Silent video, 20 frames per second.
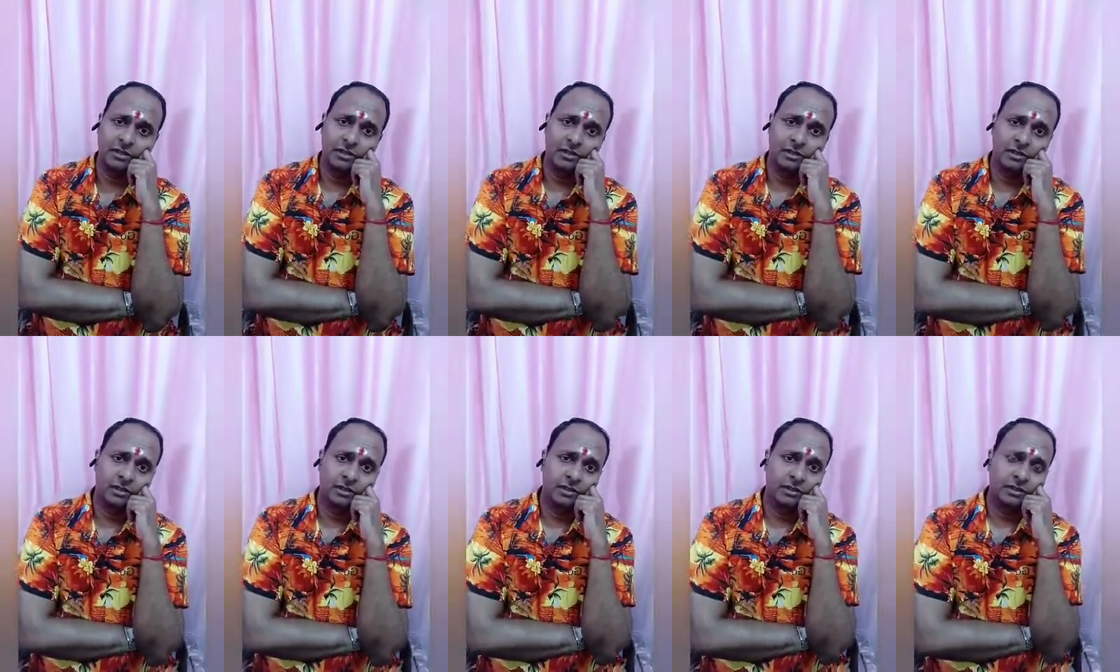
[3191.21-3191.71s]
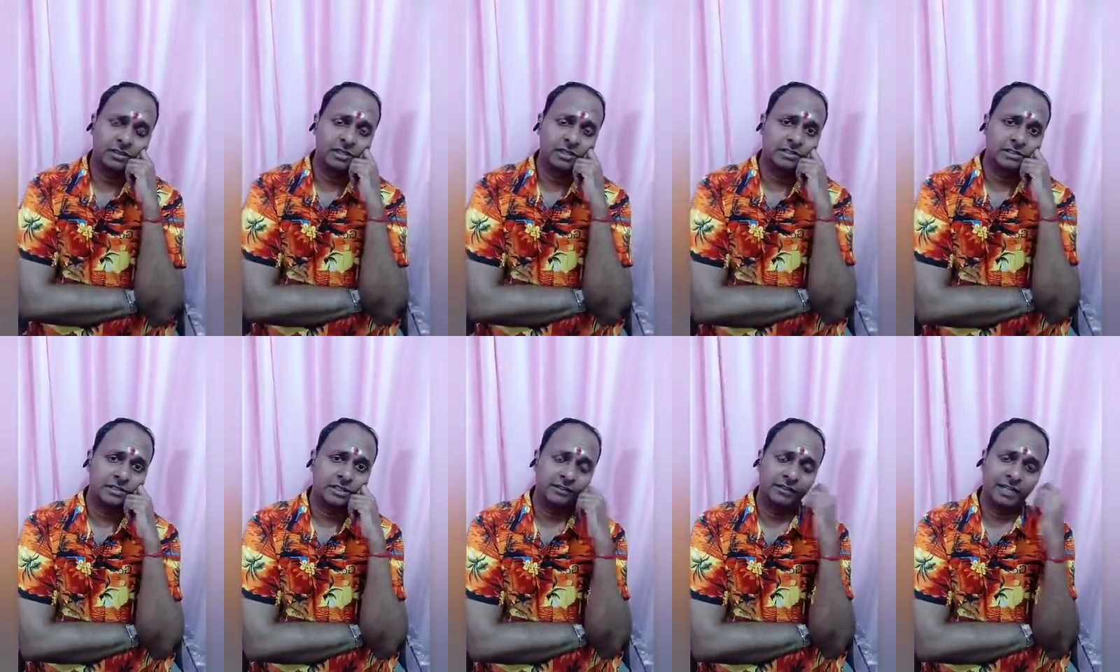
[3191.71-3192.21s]
It's
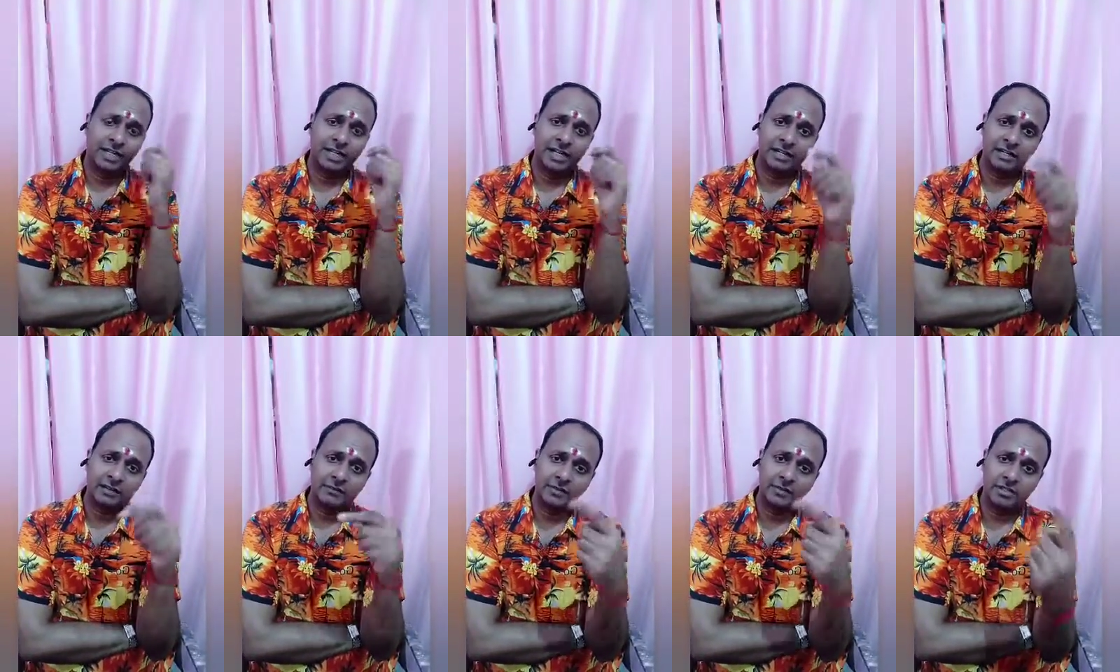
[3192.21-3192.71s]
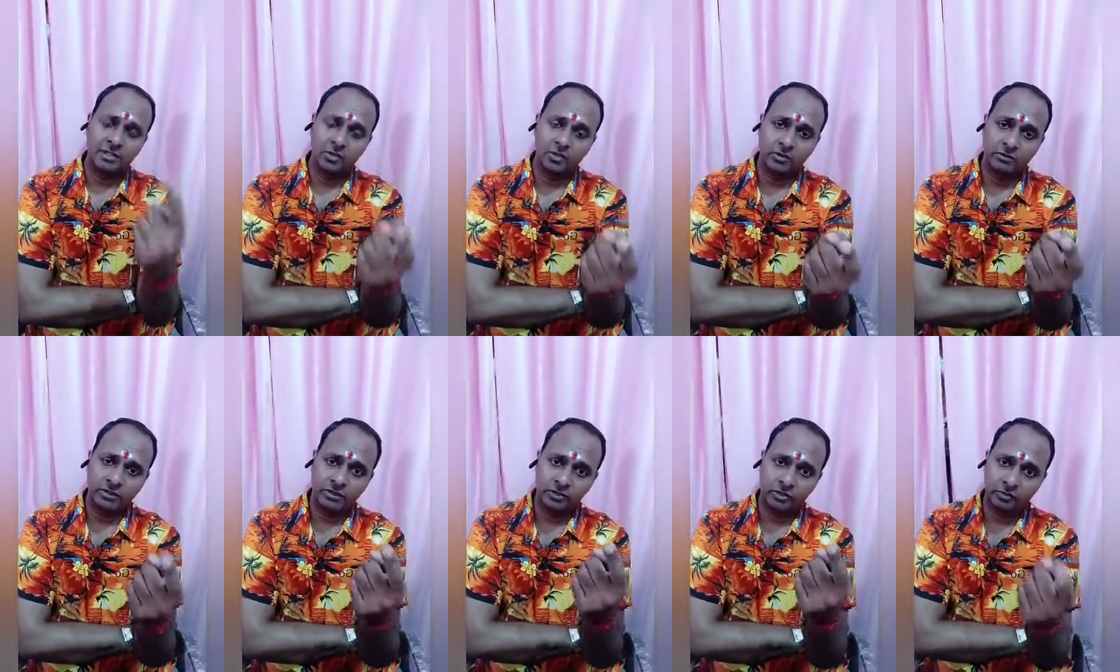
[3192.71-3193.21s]
cervical rib
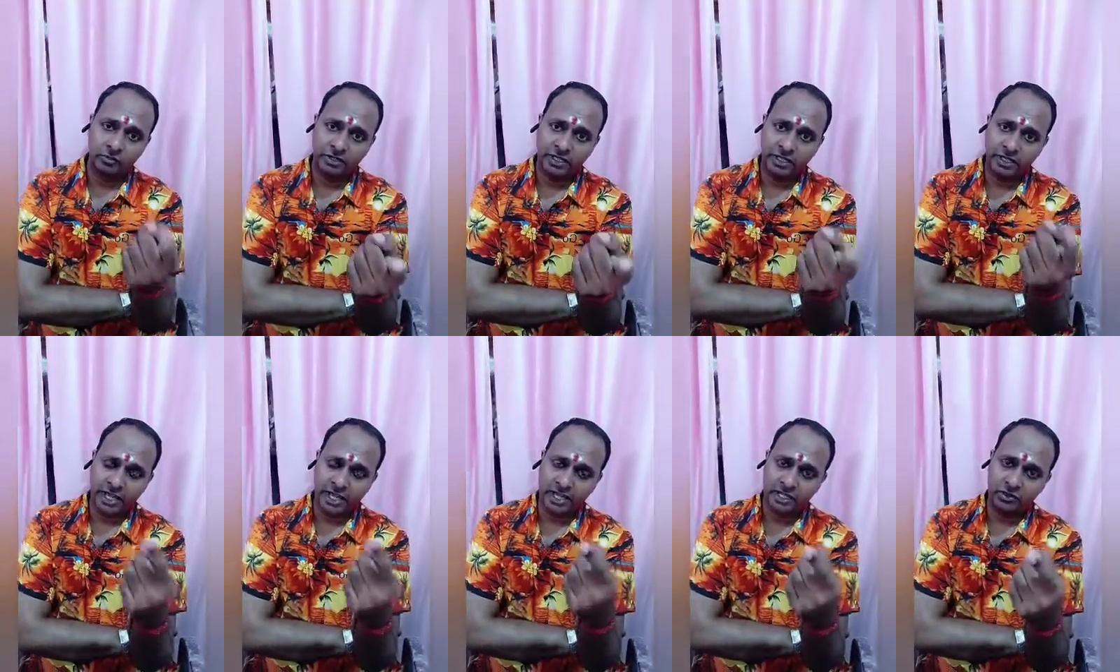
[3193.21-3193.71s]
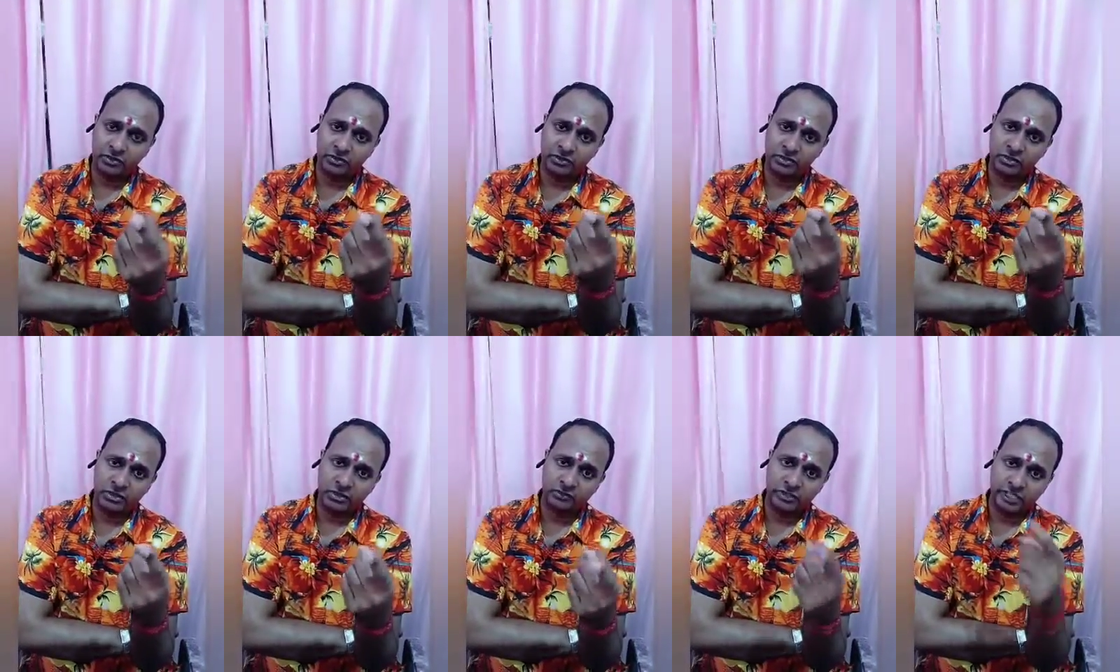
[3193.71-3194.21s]
syndrome. It should be a
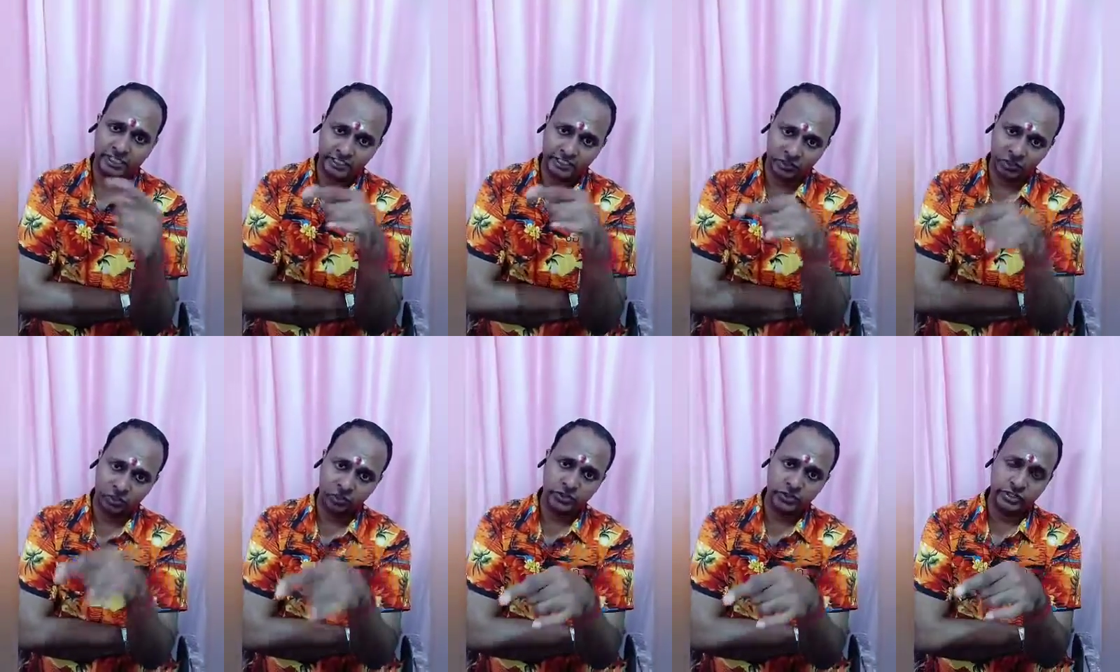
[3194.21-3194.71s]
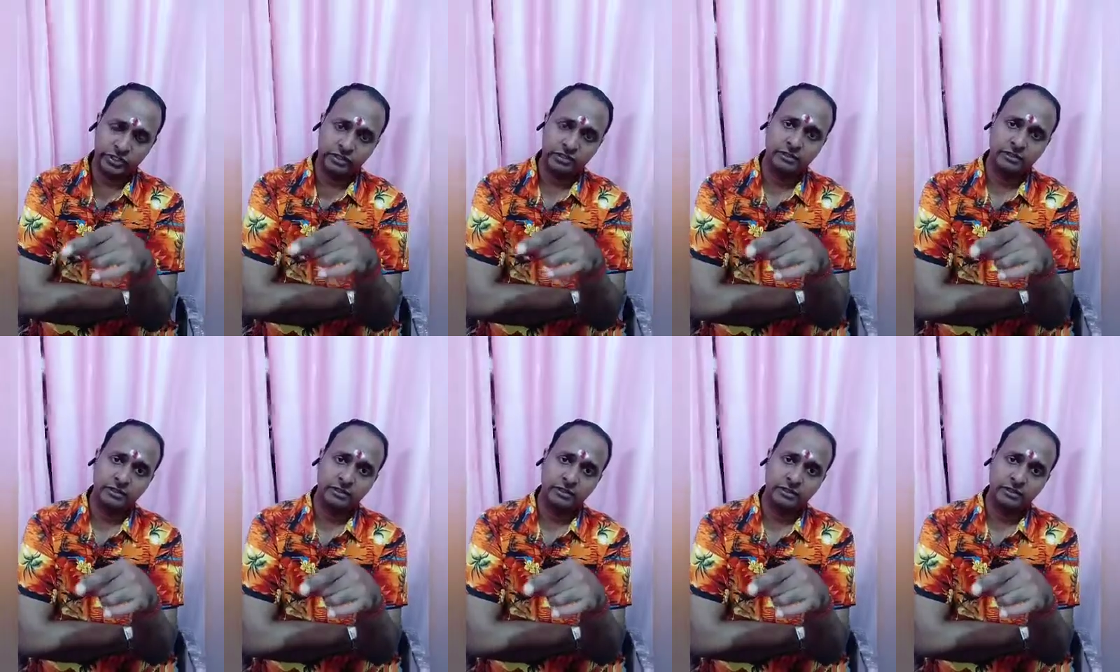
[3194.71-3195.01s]
diagnosis of exclusion